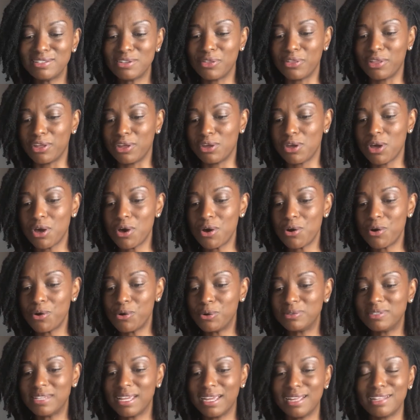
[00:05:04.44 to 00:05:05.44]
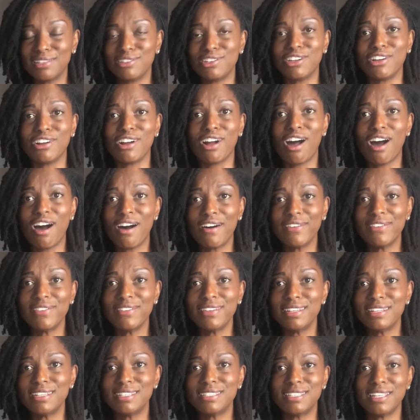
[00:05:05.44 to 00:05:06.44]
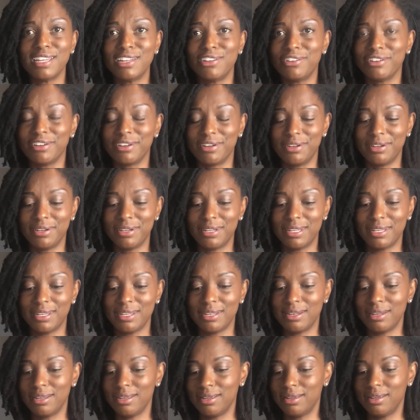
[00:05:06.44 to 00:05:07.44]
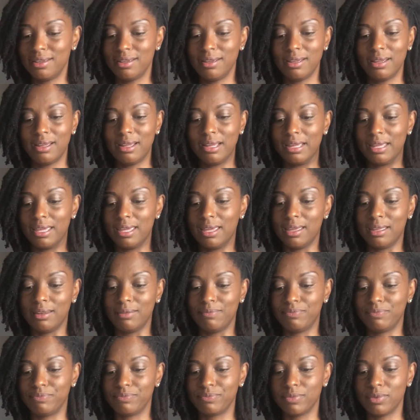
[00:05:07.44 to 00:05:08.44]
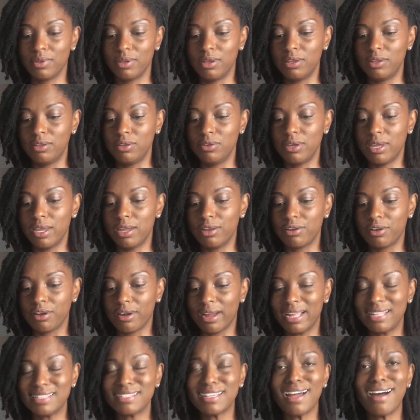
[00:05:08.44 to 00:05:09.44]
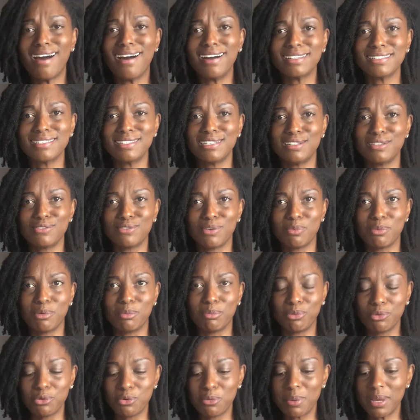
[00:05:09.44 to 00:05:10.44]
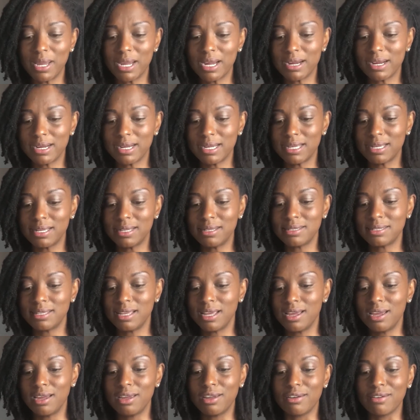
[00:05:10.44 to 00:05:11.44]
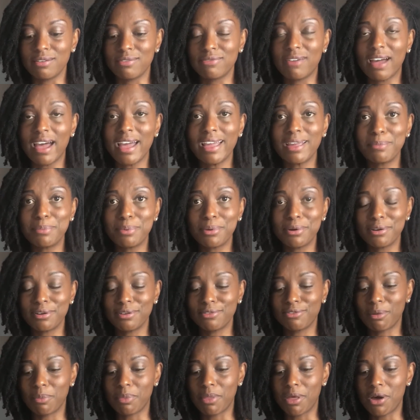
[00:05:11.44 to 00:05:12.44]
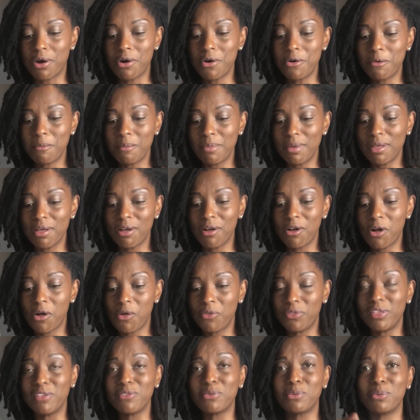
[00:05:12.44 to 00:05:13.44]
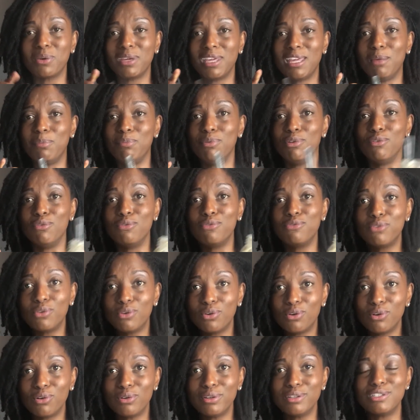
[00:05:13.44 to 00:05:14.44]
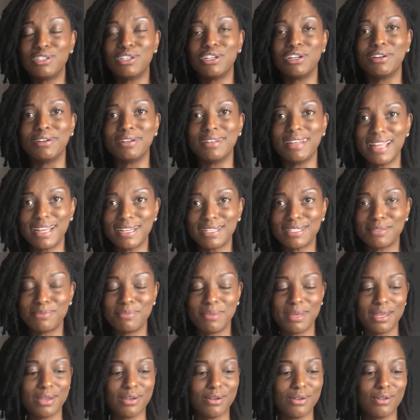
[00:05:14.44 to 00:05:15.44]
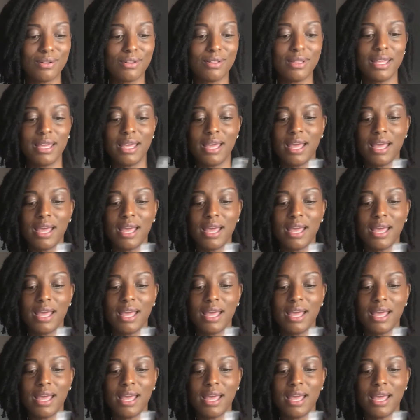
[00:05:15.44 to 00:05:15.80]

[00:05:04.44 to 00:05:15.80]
on the go, take it to your office, and you're good. Again, You're getting your antioxidants from the blueberries, your fiber from the oatmeal. This will keep you full into your next meal.